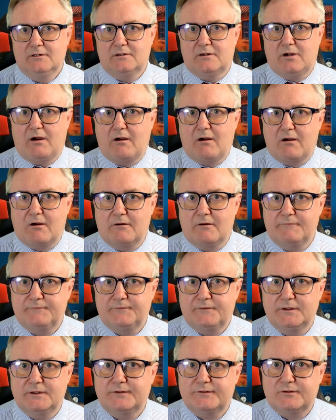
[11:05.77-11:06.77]

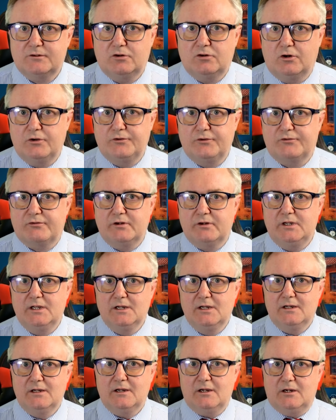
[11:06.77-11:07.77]
carved this country
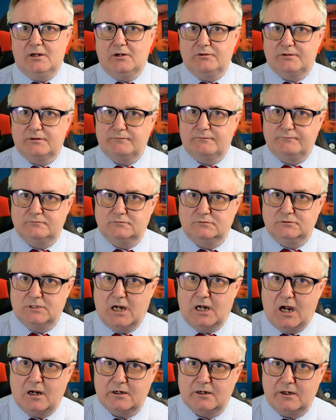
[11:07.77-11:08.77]
out of
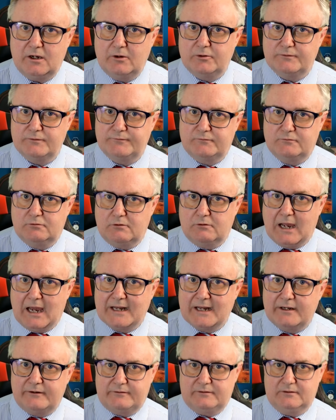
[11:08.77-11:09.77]
rock, out of
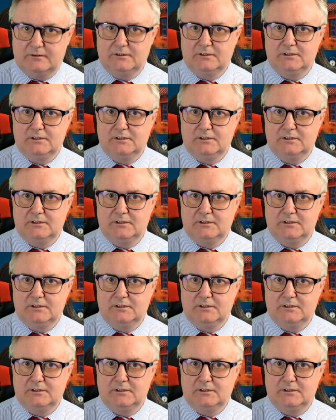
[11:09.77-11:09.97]
granite,